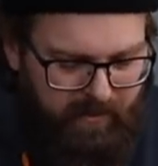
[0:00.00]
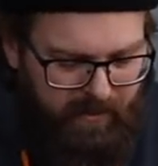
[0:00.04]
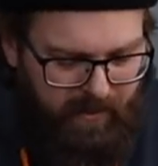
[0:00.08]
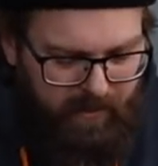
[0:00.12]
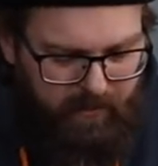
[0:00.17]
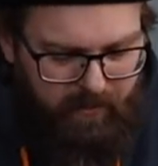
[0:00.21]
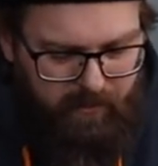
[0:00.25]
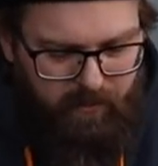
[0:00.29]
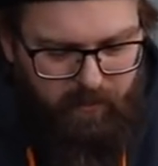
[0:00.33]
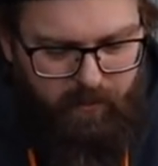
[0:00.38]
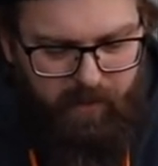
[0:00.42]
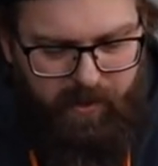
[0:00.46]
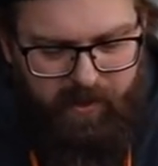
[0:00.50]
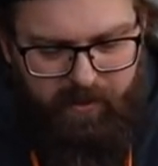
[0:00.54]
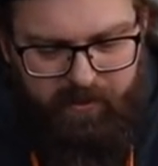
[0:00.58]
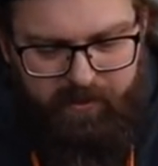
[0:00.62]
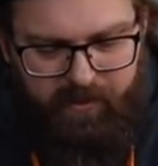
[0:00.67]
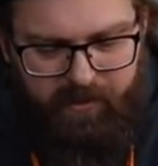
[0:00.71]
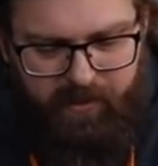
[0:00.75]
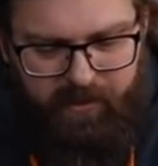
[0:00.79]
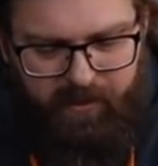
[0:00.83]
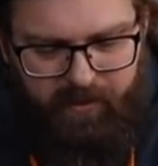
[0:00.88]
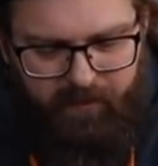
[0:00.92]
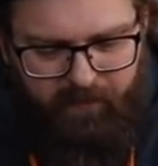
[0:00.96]
leather
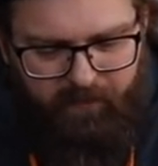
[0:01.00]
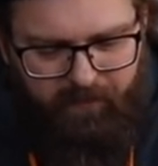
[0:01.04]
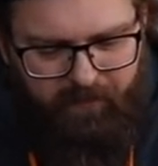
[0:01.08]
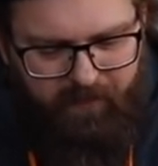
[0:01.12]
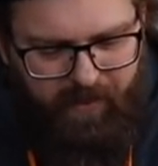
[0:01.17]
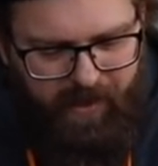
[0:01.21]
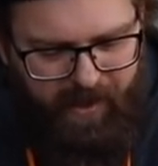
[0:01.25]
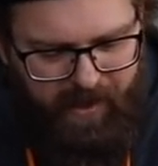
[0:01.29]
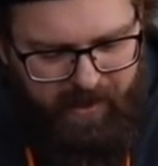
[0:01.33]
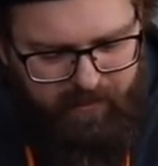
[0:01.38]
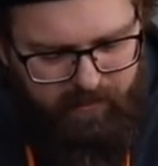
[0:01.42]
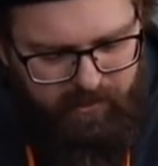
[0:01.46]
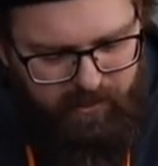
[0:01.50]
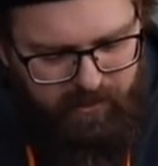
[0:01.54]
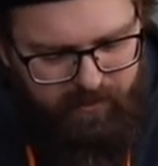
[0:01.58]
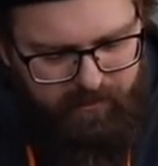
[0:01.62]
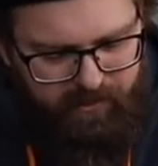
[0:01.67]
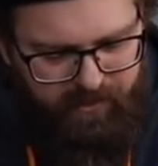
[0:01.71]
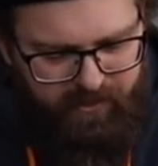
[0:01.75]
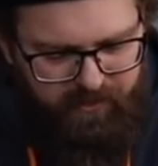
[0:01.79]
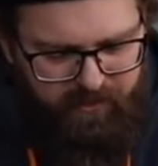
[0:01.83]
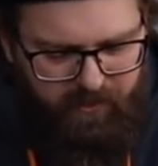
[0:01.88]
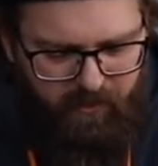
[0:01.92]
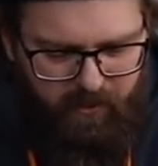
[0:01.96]
welt,
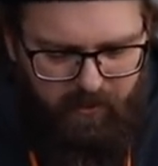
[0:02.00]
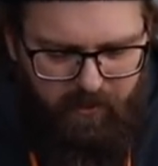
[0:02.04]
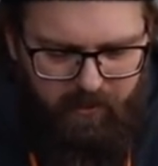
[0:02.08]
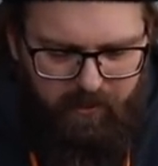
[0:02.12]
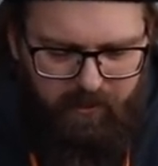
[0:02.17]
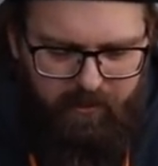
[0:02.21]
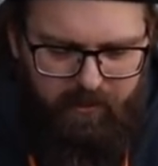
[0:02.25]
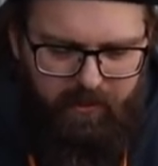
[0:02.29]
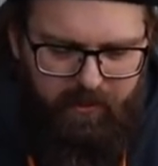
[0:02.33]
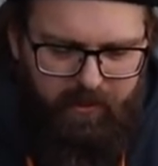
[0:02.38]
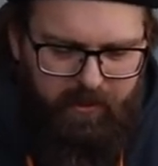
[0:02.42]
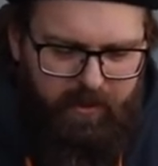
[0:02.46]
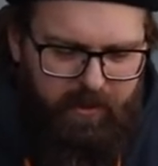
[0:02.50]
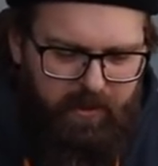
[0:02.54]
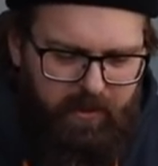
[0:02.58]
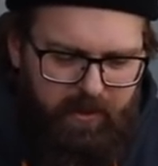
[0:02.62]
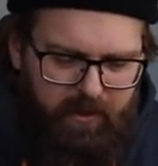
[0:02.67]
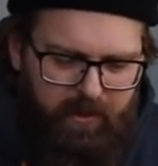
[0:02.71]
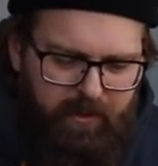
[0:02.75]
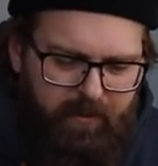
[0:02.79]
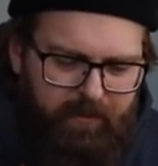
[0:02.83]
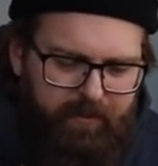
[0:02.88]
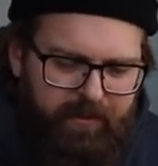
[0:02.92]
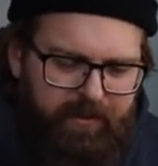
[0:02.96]
Vibram sole.
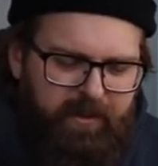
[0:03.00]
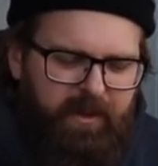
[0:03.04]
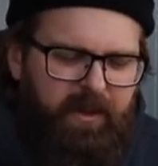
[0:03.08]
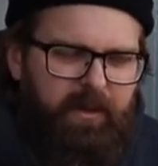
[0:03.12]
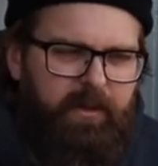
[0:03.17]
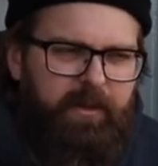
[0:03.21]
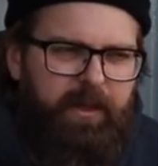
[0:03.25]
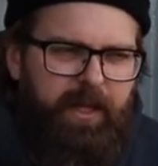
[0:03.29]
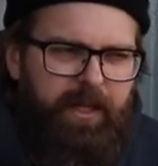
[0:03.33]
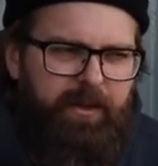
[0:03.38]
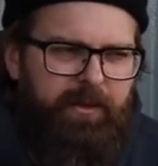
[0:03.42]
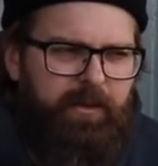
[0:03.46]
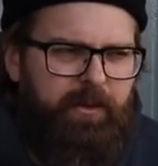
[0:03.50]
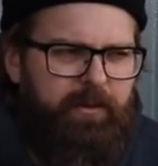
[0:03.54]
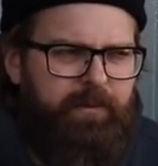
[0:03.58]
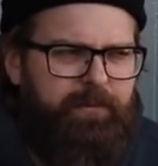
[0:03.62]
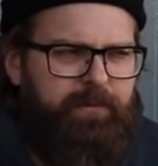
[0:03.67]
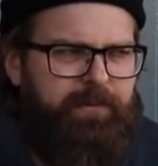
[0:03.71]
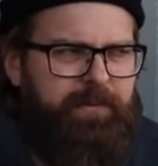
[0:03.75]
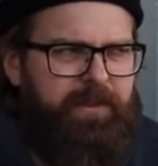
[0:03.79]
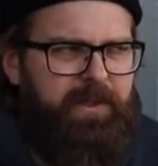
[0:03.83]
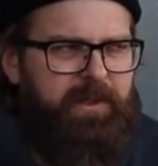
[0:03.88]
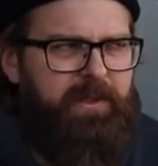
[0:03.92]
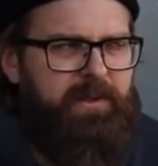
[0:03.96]
The leather
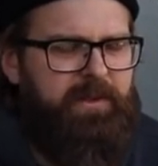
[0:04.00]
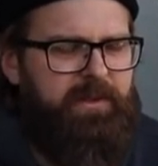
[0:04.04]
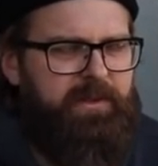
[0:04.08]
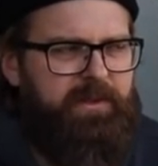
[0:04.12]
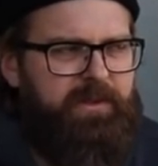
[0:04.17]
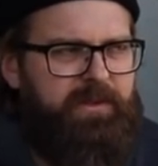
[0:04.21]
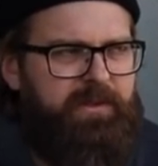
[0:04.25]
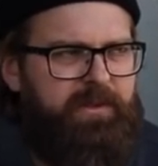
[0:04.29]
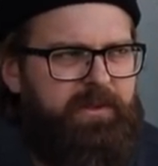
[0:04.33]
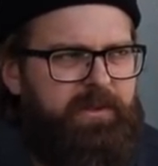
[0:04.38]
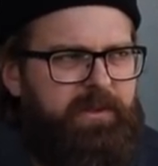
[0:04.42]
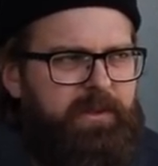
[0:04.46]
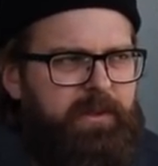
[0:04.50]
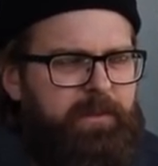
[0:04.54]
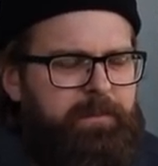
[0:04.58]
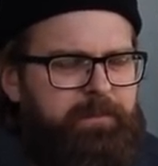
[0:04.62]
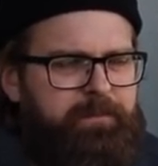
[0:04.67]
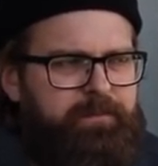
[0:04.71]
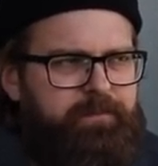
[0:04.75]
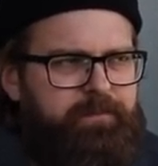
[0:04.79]
feels,